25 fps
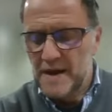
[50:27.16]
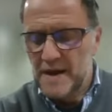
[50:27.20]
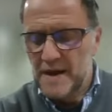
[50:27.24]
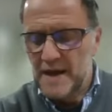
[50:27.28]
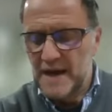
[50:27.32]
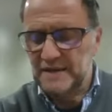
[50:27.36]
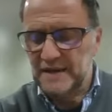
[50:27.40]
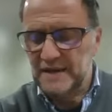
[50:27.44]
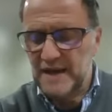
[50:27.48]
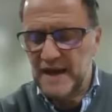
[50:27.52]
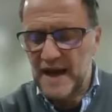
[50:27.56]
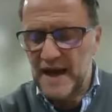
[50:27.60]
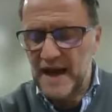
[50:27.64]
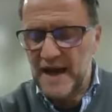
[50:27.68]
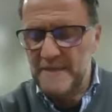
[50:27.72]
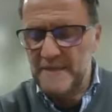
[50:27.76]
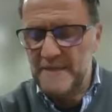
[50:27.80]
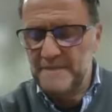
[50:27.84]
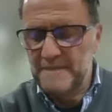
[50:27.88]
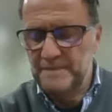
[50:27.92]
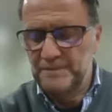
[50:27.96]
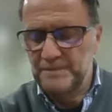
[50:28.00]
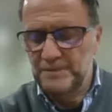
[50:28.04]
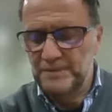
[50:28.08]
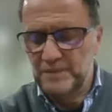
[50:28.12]

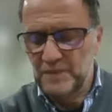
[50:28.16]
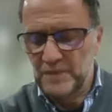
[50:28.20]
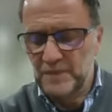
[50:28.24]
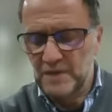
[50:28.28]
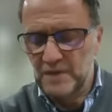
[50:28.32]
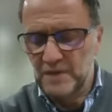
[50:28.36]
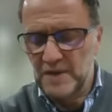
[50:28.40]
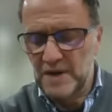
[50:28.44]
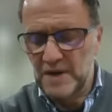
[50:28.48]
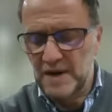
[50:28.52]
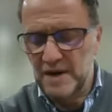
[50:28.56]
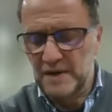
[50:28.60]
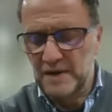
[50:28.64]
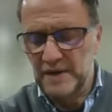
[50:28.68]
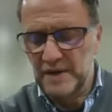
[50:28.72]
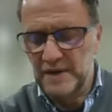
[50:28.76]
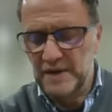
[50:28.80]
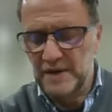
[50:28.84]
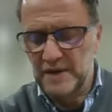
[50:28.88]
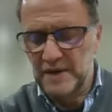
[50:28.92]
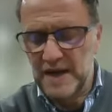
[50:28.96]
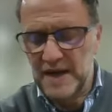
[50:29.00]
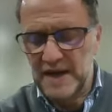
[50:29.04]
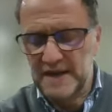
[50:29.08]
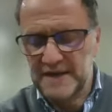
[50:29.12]
Etchem. Where are we?
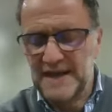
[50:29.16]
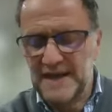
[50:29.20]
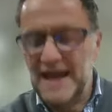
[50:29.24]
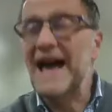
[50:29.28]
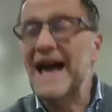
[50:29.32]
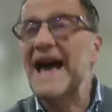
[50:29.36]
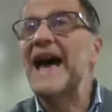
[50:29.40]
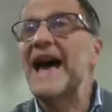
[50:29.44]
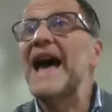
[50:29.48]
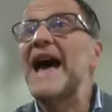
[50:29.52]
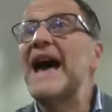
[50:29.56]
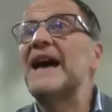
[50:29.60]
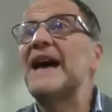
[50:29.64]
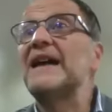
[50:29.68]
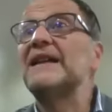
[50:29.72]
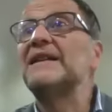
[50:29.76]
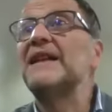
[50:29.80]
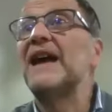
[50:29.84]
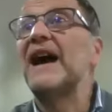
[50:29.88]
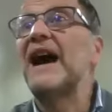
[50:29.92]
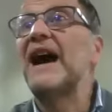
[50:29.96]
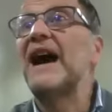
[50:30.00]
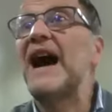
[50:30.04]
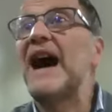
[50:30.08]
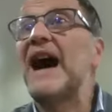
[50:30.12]
Yes.
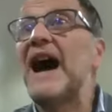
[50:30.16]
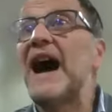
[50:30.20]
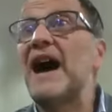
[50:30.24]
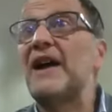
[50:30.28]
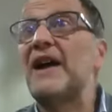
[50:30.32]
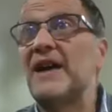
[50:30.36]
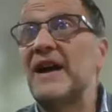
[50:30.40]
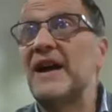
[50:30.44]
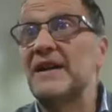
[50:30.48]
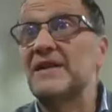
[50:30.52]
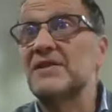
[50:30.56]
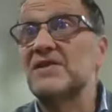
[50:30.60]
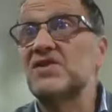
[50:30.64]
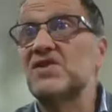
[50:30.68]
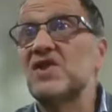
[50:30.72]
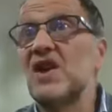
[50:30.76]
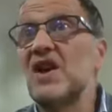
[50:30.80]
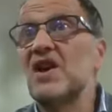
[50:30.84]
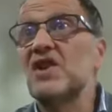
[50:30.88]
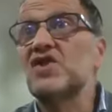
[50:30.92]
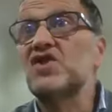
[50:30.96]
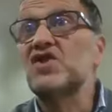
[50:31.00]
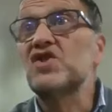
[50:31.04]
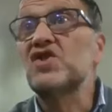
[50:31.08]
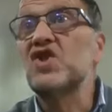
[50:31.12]
El Haaretz
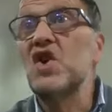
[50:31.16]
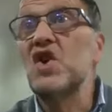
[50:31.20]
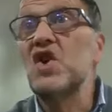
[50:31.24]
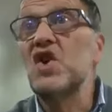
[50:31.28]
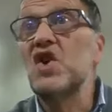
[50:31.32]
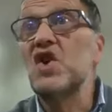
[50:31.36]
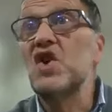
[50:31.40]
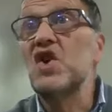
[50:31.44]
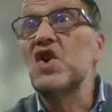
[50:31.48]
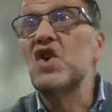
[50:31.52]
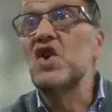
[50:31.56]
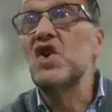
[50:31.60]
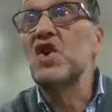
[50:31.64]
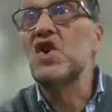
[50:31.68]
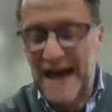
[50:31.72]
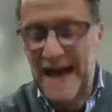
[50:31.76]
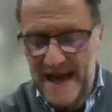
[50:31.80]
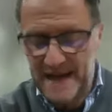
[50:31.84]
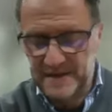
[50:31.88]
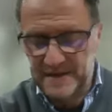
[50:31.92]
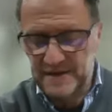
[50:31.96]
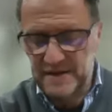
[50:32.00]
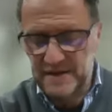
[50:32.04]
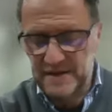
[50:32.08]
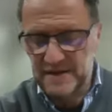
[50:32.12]
to the
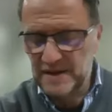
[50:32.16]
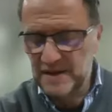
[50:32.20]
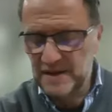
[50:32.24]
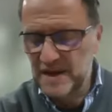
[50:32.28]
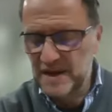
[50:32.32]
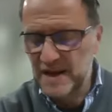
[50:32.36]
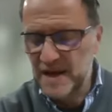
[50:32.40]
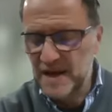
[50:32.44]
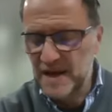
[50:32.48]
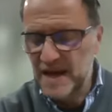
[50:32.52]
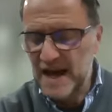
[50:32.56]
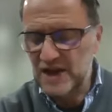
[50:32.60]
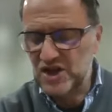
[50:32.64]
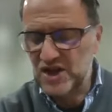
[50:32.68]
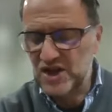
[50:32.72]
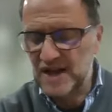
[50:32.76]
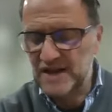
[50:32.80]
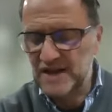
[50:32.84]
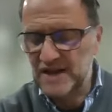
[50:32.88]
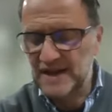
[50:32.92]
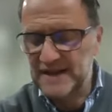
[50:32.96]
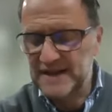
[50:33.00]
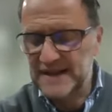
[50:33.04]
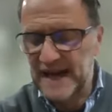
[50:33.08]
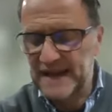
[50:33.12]
land.
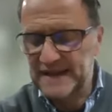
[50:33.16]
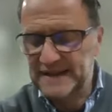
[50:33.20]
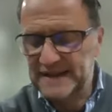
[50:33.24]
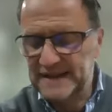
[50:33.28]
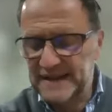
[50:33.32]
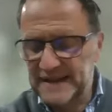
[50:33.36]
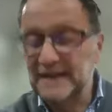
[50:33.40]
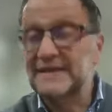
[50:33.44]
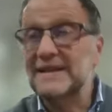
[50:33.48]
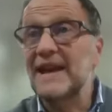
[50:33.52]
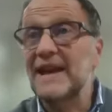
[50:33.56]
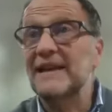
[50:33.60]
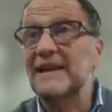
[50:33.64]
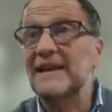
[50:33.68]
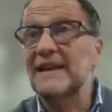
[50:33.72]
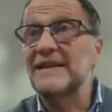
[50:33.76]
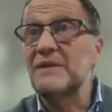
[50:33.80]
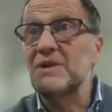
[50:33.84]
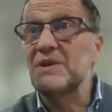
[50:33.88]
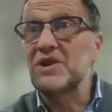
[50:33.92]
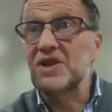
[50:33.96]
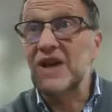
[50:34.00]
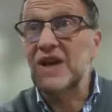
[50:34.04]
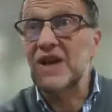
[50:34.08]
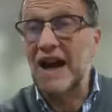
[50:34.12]
Asher Nasati et
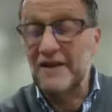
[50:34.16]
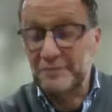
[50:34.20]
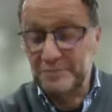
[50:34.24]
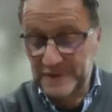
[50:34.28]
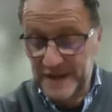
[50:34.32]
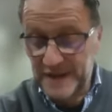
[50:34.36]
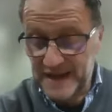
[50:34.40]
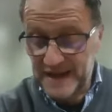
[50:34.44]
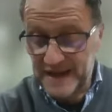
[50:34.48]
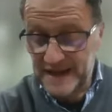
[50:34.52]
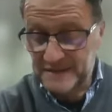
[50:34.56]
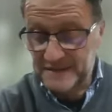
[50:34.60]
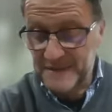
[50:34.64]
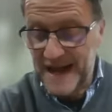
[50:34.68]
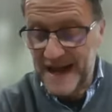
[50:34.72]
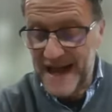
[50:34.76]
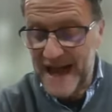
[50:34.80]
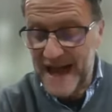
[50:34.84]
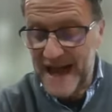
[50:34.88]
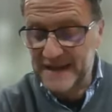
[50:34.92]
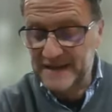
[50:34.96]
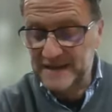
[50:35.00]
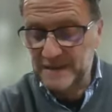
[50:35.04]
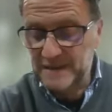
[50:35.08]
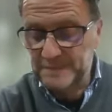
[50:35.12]
yadi, which I have placed my
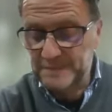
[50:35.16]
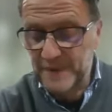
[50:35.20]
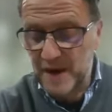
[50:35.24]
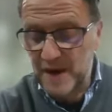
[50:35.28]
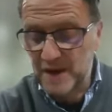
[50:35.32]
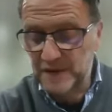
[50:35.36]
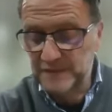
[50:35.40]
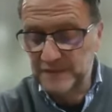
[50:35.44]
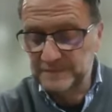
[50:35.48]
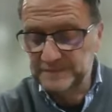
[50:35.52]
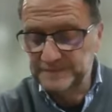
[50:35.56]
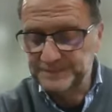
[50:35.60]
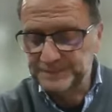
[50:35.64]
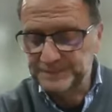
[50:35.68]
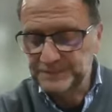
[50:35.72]
hand upon,